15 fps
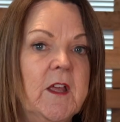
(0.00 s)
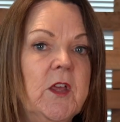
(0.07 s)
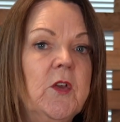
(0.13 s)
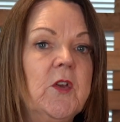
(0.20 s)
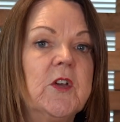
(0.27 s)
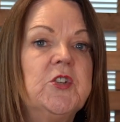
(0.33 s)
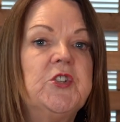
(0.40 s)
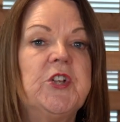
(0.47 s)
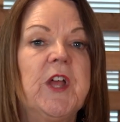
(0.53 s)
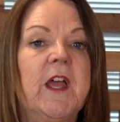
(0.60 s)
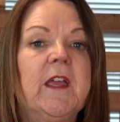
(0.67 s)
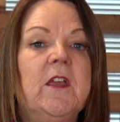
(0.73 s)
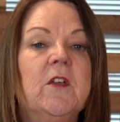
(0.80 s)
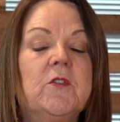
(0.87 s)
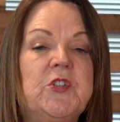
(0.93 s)
You can
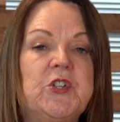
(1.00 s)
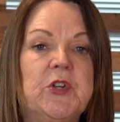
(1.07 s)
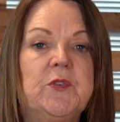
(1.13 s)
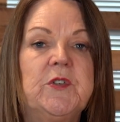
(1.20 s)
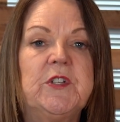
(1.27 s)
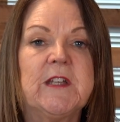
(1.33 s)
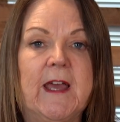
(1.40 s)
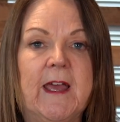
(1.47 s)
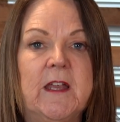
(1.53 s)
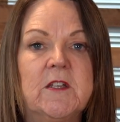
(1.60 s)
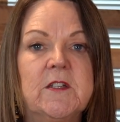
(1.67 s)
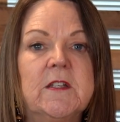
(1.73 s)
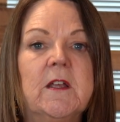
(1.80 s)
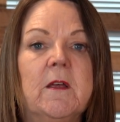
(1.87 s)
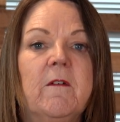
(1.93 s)
check your due
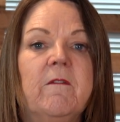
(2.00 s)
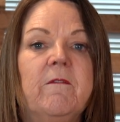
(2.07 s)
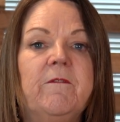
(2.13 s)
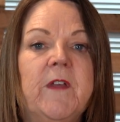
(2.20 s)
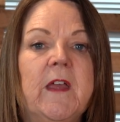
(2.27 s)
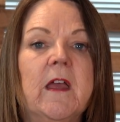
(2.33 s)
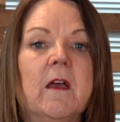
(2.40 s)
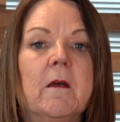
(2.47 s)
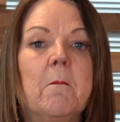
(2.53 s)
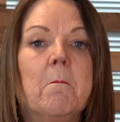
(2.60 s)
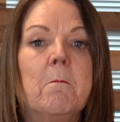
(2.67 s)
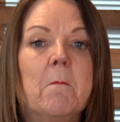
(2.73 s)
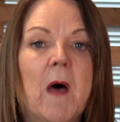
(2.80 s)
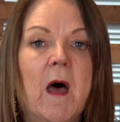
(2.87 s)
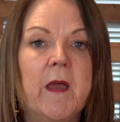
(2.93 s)
date via
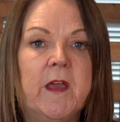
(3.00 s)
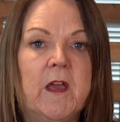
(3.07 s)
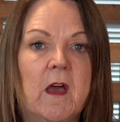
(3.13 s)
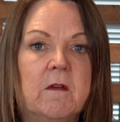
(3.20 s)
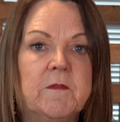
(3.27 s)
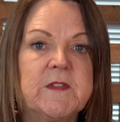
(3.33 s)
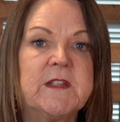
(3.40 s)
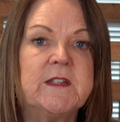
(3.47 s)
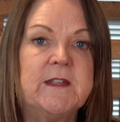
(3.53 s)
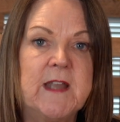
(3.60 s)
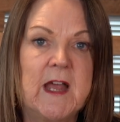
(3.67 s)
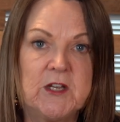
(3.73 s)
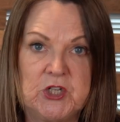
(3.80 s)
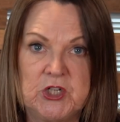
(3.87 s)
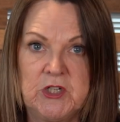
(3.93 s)
MyGov's
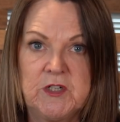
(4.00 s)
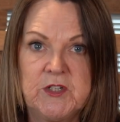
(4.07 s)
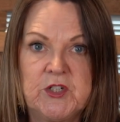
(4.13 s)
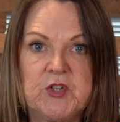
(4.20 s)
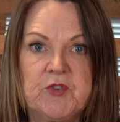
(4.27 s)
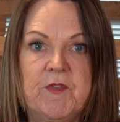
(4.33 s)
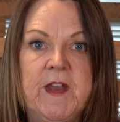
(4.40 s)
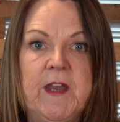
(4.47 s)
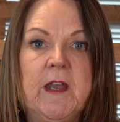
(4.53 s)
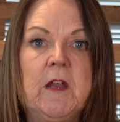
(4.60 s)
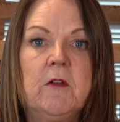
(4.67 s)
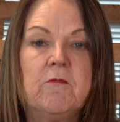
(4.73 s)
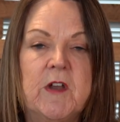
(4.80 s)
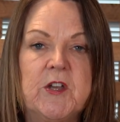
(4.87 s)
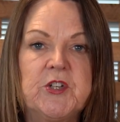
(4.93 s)
National
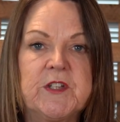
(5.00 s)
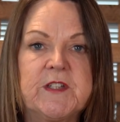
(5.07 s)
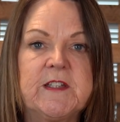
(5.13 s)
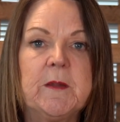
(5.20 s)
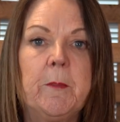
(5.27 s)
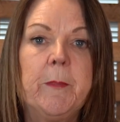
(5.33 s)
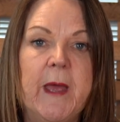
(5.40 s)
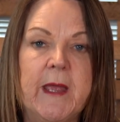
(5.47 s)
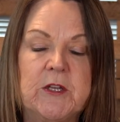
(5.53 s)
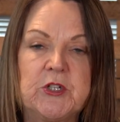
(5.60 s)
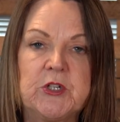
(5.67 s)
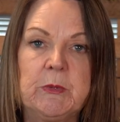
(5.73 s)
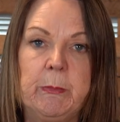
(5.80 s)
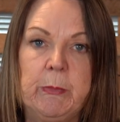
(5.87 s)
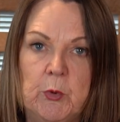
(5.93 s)
Screening Register
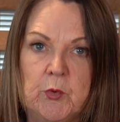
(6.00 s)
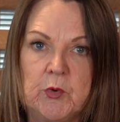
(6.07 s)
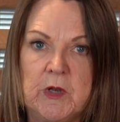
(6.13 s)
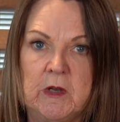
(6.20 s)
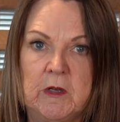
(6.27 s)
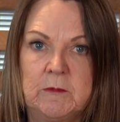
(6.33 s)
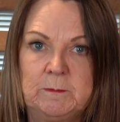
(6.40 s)
patient portal.